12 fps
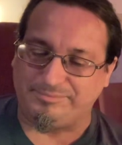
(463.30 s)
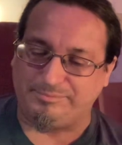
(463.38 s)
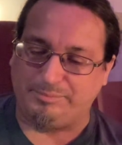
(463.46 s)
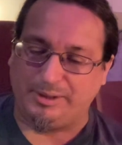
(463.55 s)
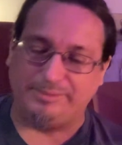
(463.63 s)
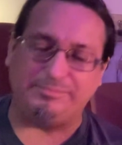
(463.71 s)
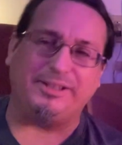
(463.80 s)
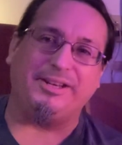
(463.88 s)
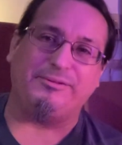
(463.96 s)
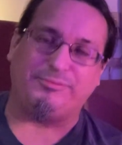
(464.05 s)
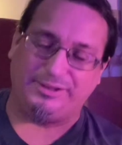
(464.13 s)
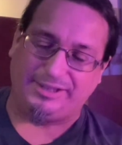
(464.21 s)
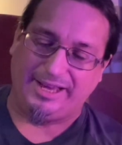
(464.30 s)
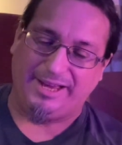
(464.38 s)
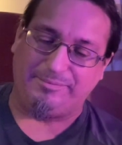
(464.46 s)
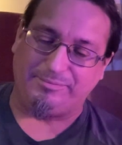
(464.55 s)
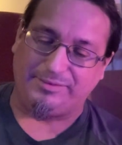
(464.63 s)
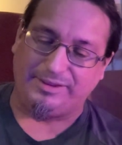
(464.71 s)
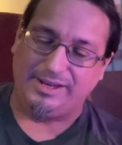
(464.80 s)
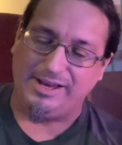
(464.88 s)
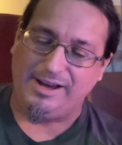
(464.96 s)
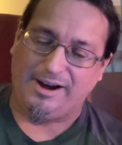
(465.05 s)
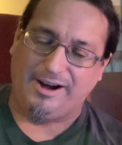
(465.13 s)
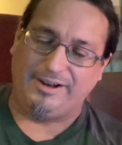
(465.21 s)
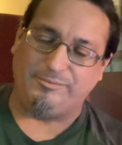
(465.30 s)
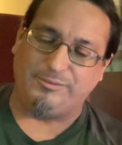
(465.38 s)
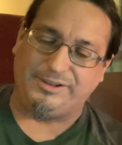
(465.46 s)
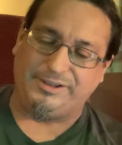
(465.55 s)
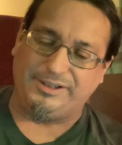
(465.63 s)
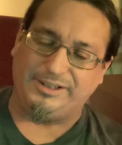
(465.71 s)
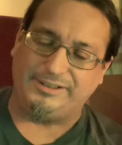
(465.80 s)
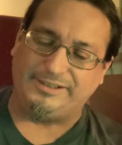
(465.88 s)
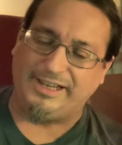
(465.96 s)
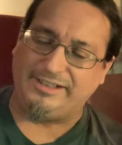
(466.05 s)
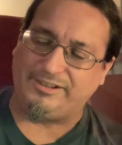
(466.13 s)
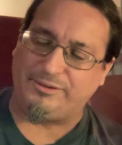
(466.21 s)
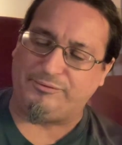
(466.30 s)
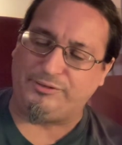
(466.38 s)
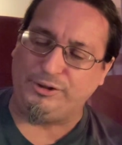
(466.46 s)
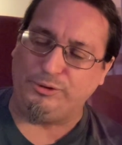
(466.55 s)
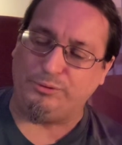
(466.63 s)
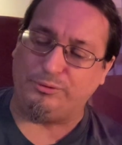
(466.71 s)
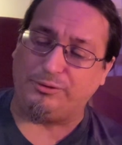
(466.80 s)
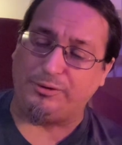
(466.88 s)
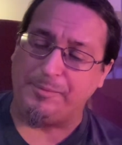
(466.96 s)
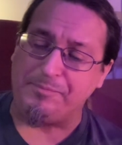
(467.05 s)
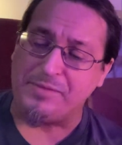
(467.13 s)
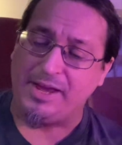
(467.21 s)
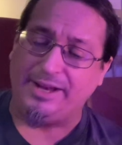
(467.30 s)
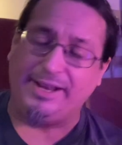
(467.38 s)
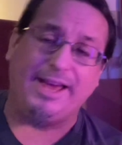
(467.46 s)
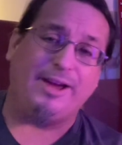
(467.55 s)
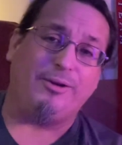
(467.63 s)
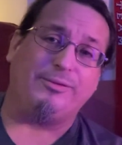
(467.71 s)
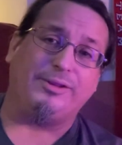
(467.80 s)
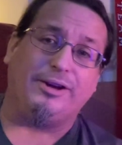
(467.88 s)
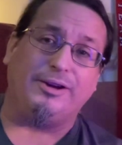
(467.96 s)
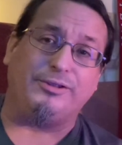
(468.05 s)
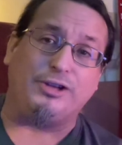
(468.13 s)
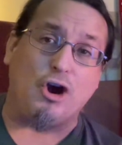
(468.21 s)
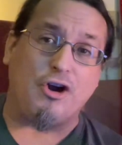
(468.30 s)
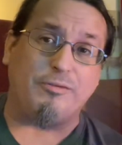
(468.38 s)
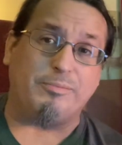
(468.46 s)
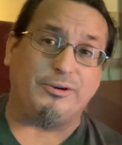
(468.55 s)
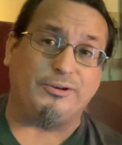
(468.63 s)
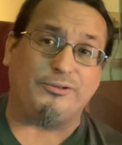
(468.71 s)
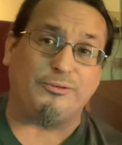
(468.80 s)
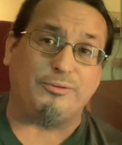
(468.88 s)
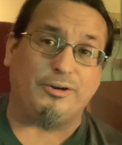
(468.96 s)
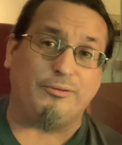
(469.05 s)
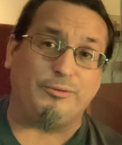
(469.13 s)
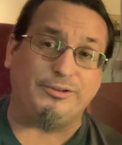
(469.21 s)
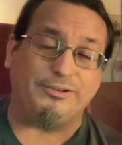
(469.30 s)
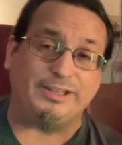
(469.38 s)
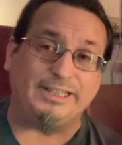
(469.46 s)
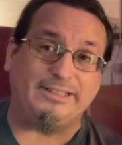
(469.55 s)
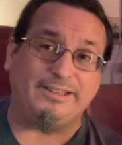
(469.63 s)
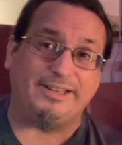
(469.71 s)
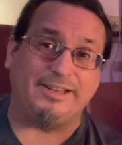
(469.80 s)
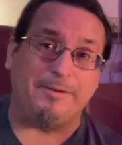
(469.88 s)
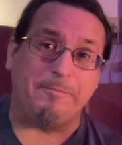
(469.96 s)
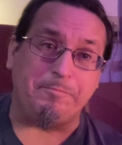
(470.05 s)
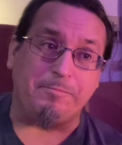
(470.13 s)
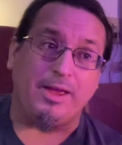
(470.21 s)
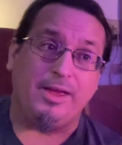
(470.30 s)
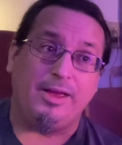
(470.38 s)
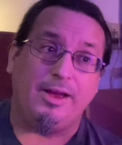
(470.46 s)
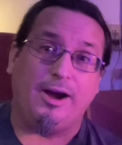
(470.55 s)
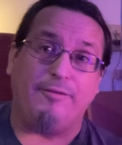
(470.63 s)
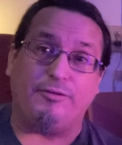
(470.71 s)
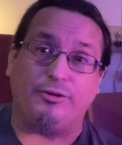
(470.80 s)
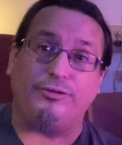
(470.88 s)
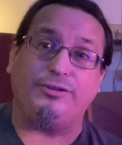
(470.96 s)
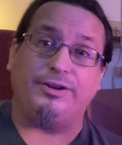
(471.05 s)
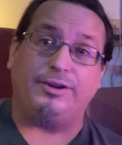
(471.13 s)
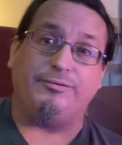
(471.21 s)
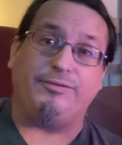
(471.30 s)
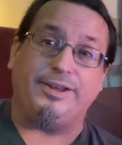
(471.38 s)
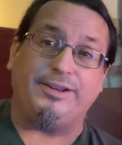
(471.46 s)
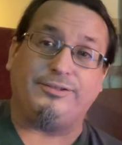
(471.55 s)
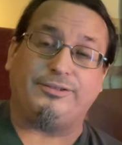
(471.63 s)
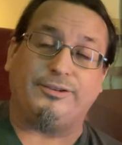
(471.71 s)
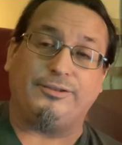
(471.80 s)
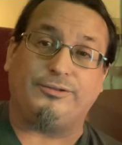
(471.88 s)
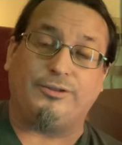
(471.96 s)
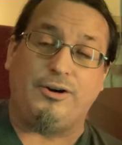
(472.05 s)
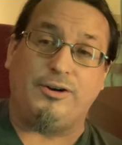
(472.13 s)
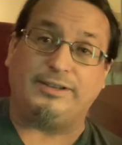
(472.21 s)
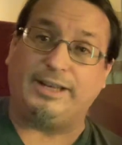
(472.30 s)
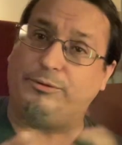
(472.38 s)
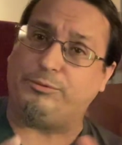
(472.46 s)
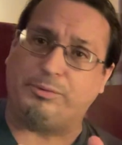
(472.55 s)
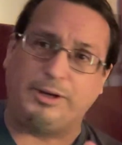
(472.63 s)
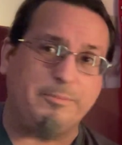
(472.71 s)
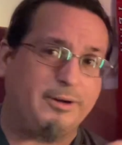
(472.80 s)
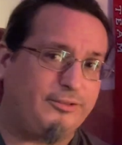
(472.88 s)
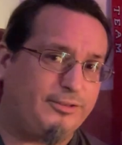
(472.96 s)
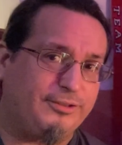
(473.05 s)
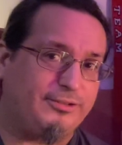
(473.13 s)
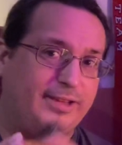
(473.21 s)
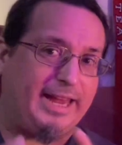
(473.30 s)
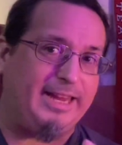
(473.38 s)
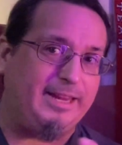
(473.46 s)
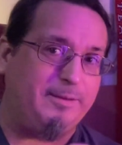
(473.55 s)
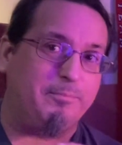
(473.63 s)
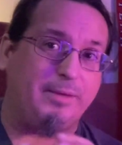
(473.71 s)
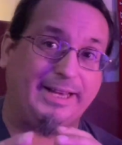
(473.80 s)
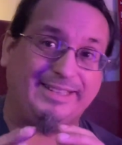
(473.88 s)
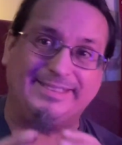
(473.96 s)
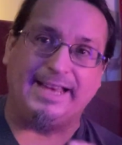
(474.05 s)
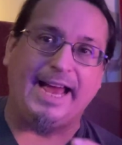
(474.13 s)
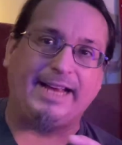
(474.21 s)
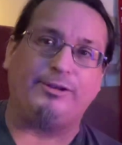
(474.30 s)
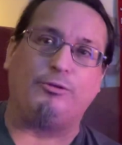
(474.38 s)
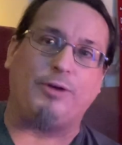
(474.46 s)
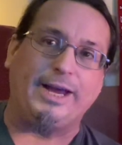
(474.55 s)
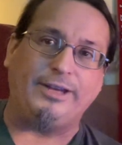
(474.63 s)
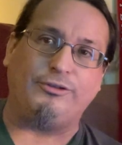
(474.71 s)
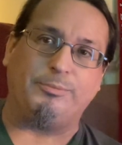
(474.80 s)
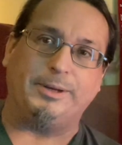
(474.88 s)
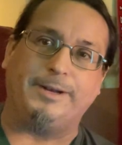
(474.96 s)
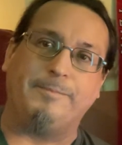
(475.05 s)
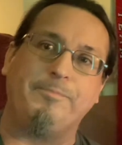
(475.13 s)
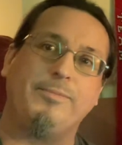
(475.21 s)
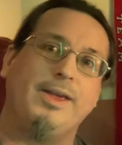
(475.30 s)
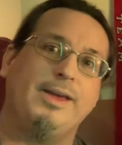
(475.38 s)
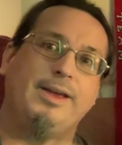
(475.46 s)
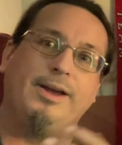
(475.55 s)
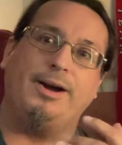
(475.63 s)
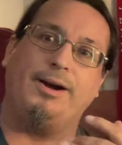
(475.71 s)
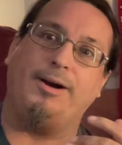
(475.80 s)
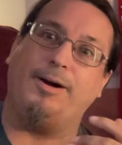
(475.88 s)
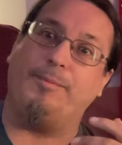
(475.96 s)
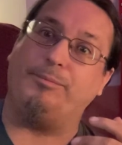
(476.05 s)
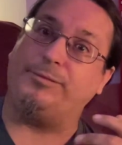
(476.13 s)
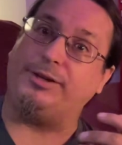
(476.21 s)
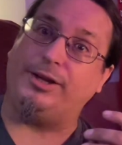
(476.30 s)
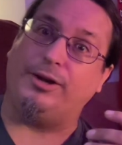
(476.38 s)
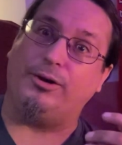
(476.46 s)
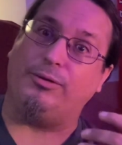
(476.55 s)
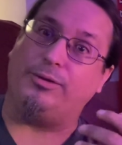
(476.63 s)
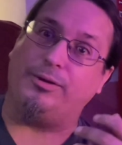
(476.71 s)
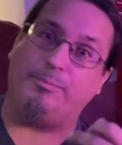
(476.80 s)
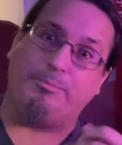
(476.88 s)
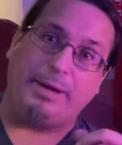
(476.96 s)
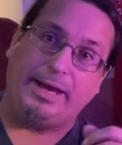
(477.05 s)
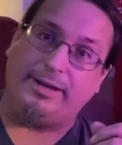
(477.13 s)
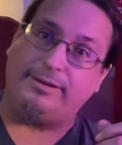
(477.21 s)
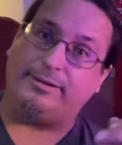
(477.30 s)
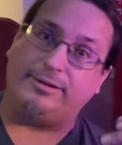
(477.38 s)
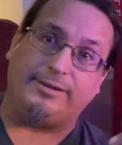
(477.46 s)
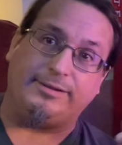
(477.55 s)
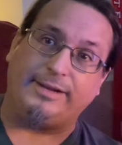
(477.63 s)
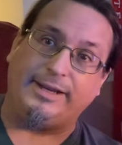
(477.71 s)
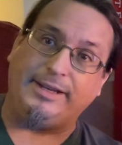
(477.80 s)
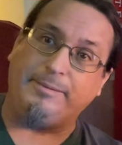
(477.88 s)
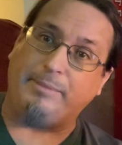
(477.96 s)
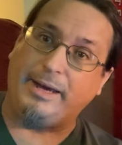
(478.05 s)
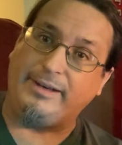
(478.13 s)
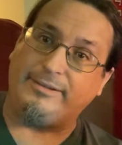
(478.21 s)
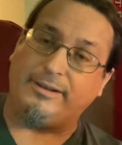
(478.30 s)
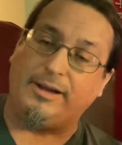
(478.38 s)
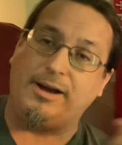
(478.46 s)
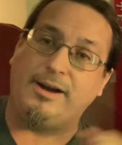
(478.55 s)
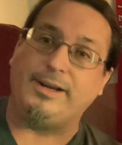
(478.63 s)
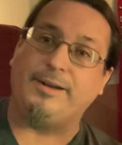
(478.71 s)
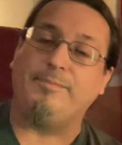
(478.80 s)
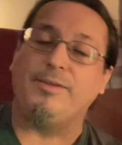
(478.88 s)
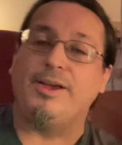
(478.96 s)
But enough with that. On with Dazed Confused. Now, the Yardbirds originally did a version of this song that was pretty much the same exact arrangement. The descending bass line,